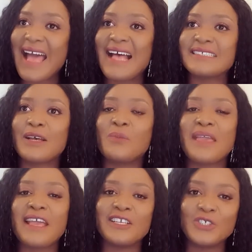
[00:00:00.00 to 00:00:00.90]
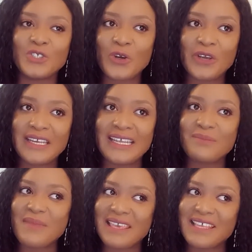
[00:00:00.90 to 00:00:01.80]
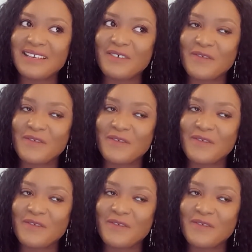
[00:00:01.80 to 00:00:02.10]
as I'll be enjoying it making the